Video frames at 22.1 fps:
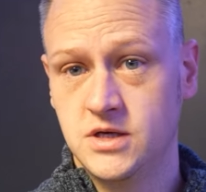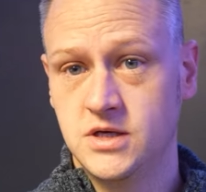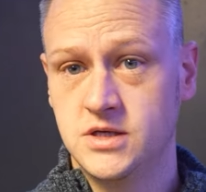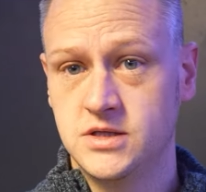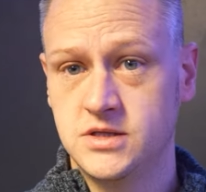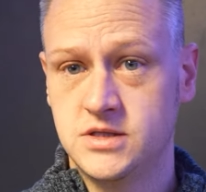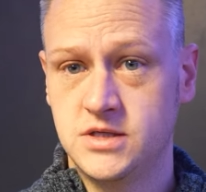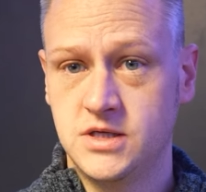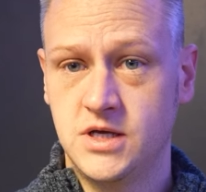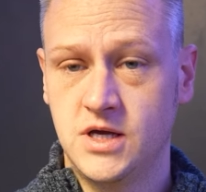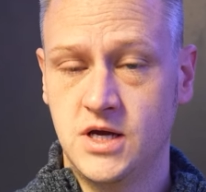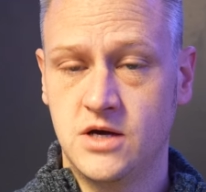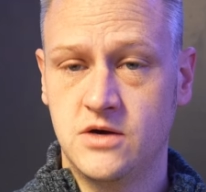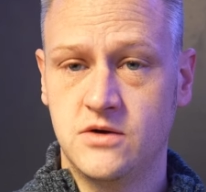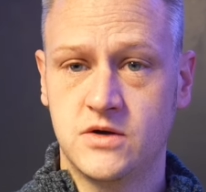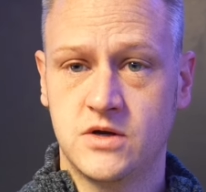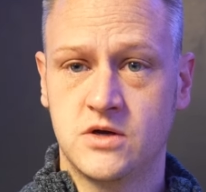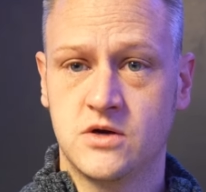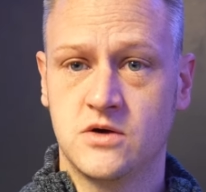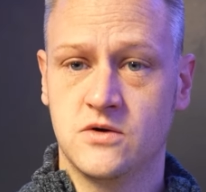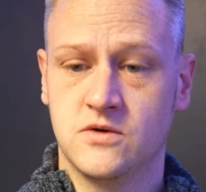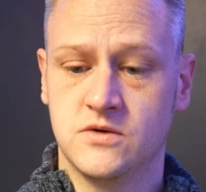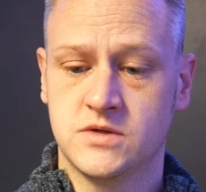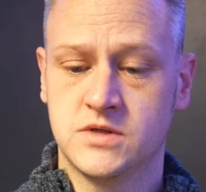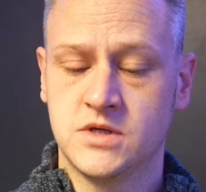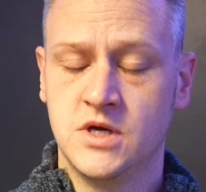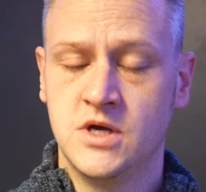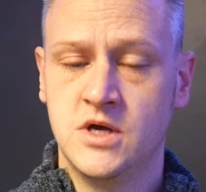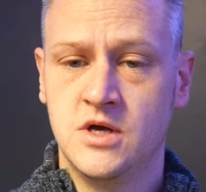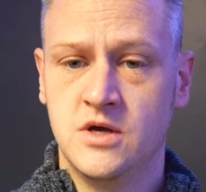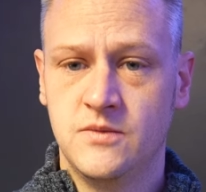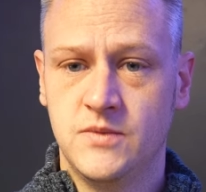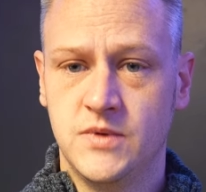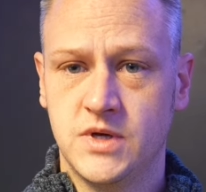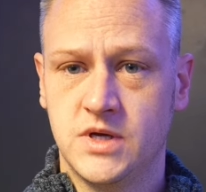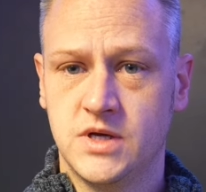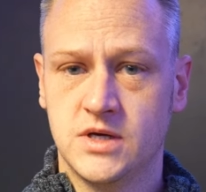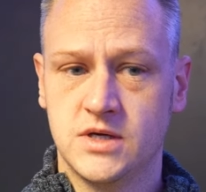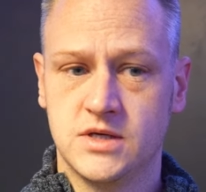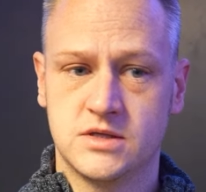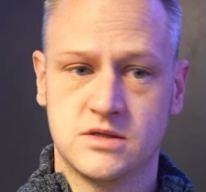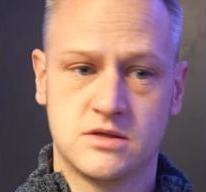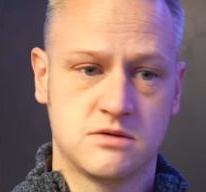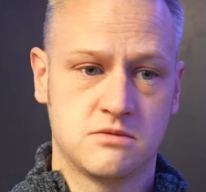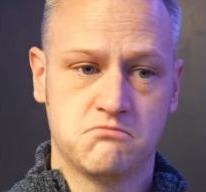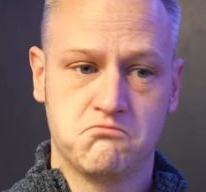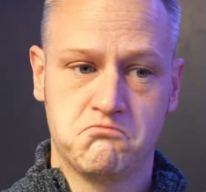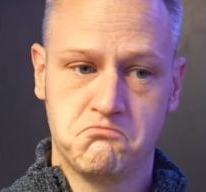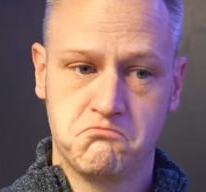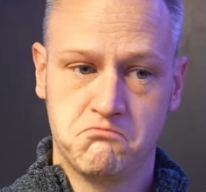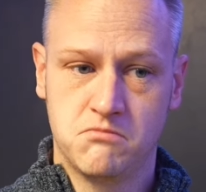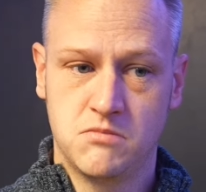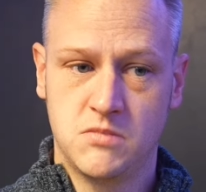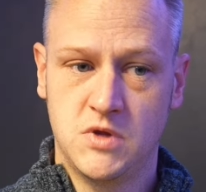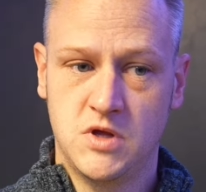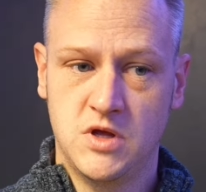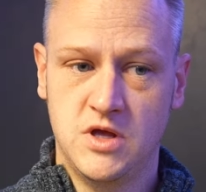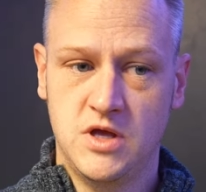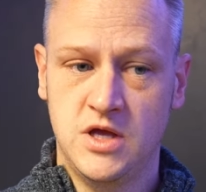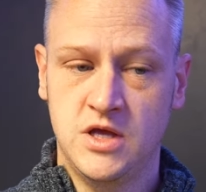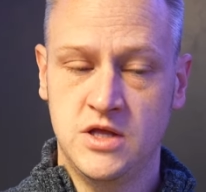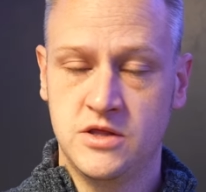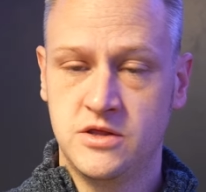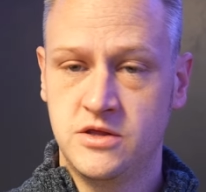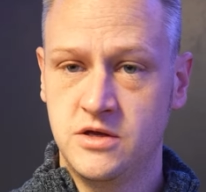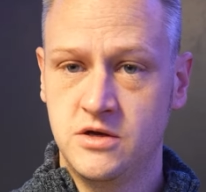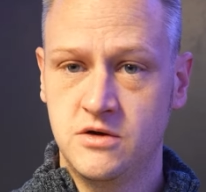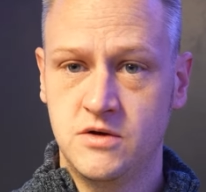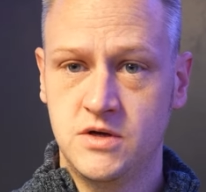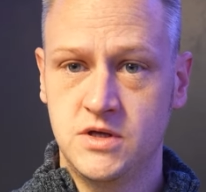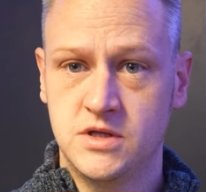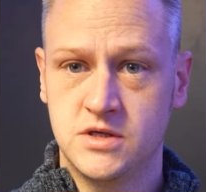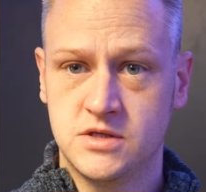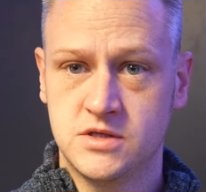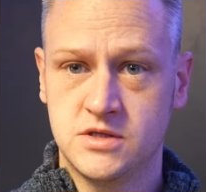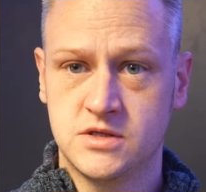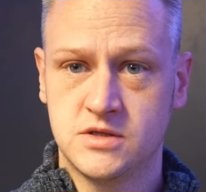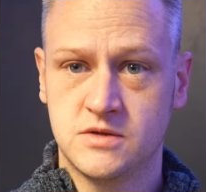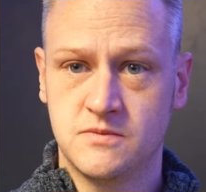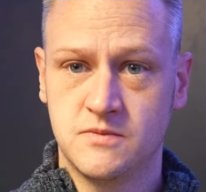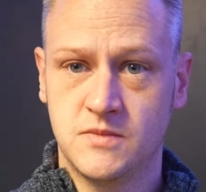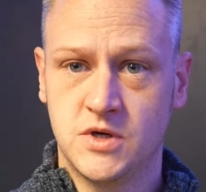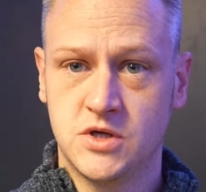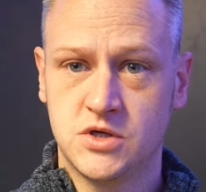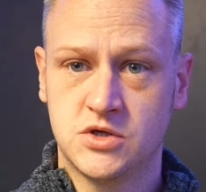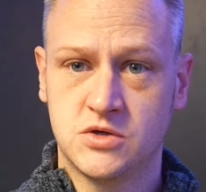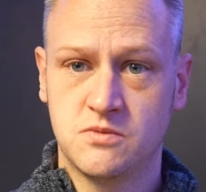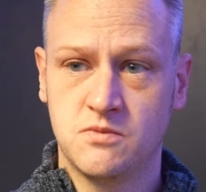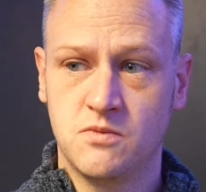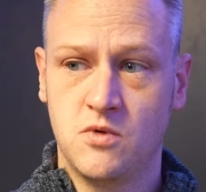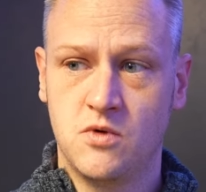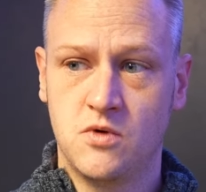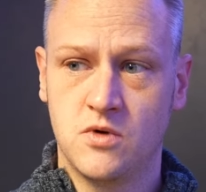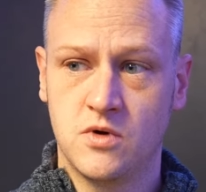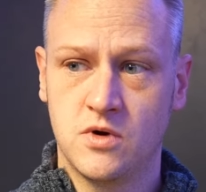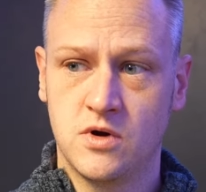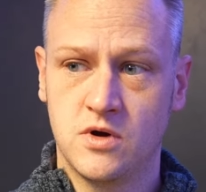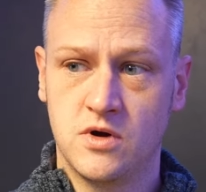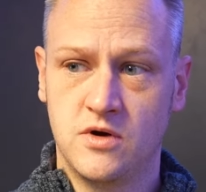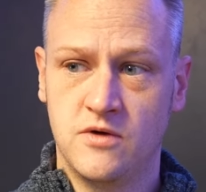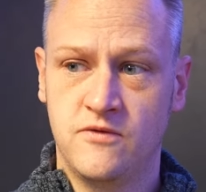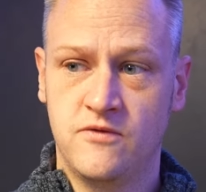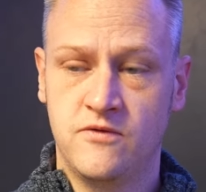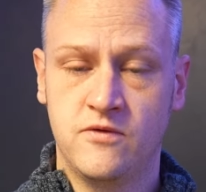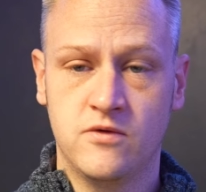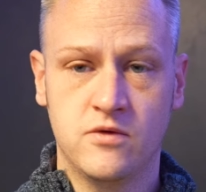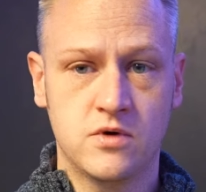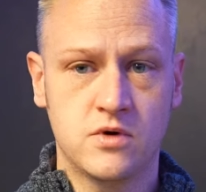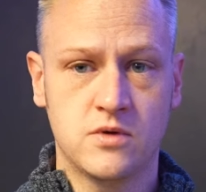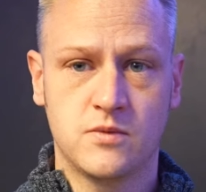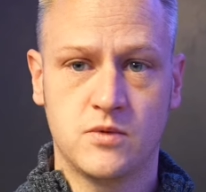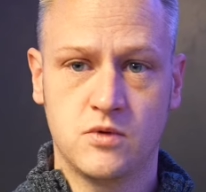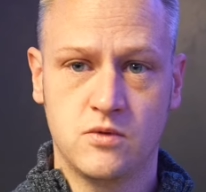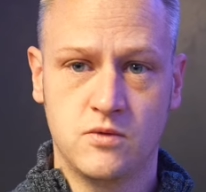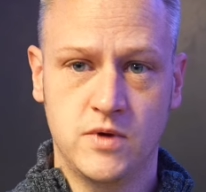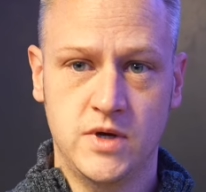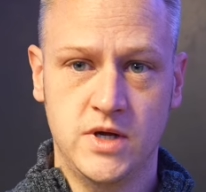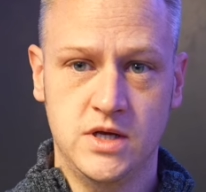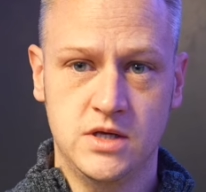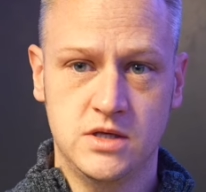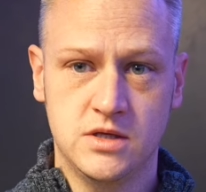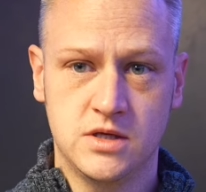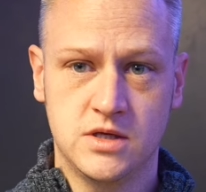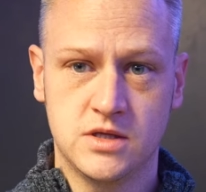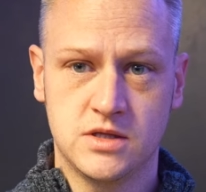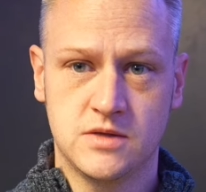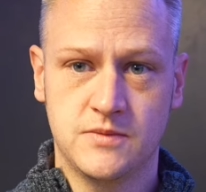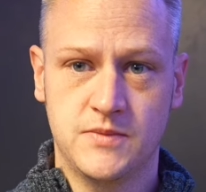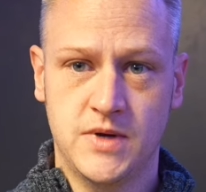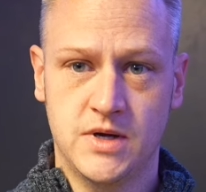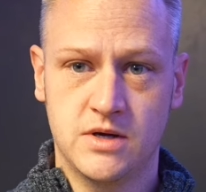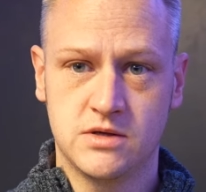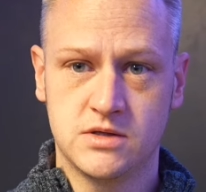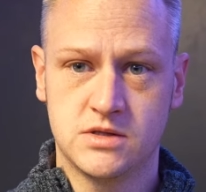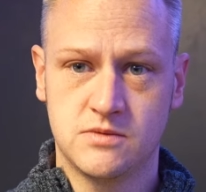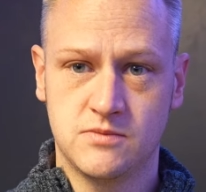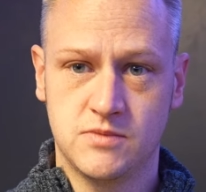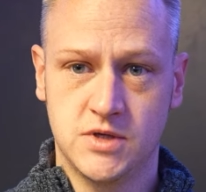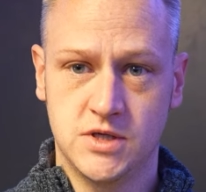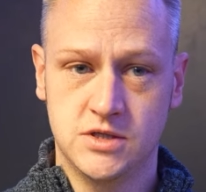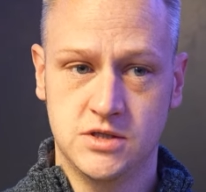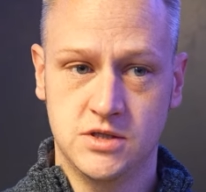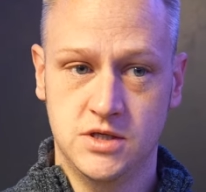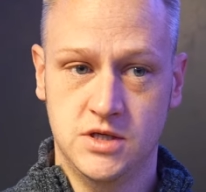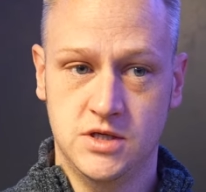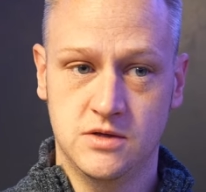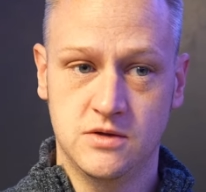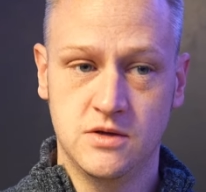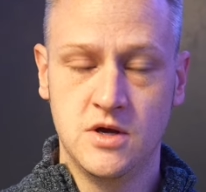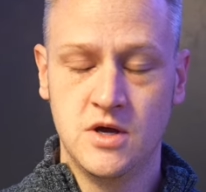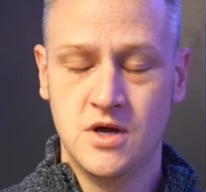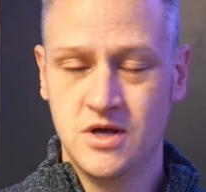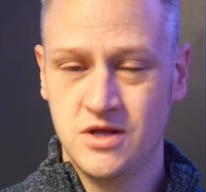and see how it goes, because in theory, this is a much more affordable way to get the power supplies you need.